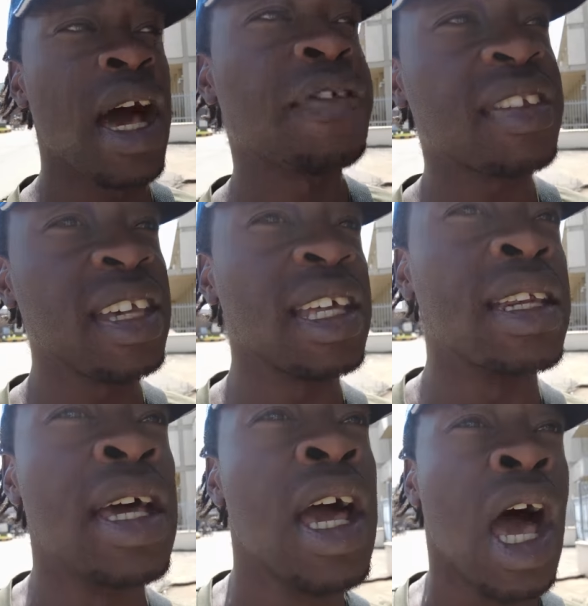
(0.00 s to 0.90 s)
I've
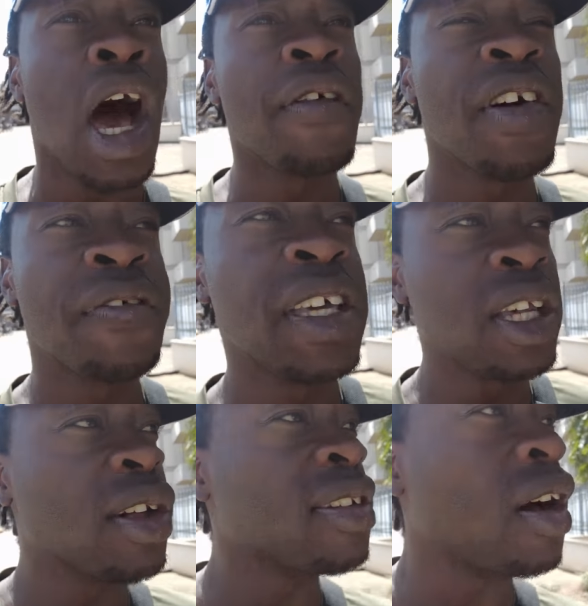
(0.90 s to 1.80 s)
seen other
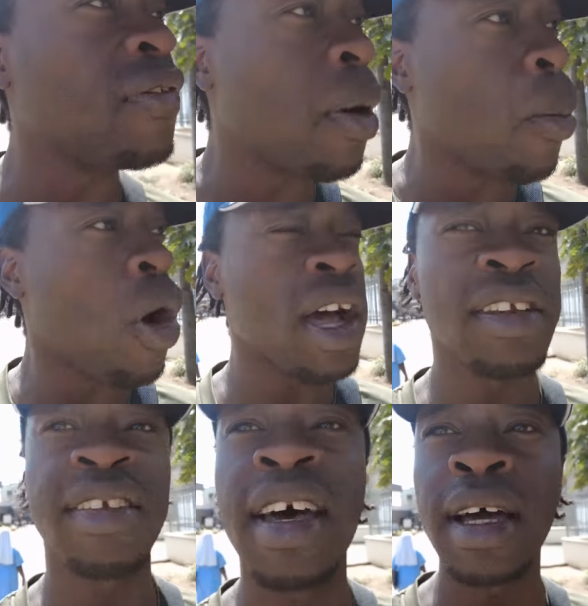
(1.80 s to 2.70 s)
videos of
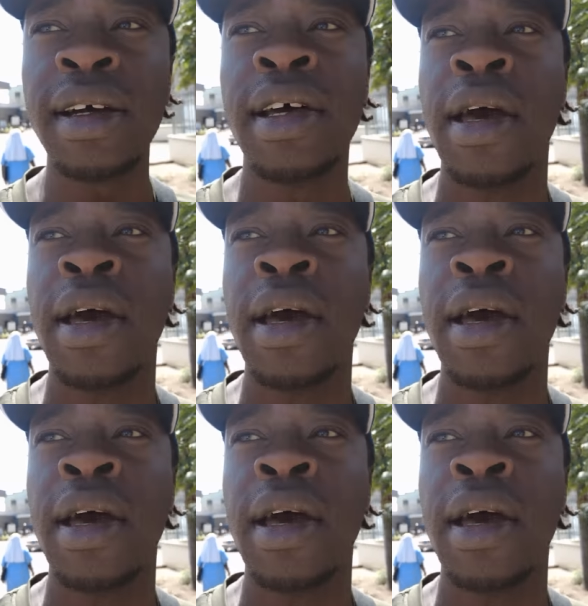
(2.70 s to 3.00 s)
Mwanza,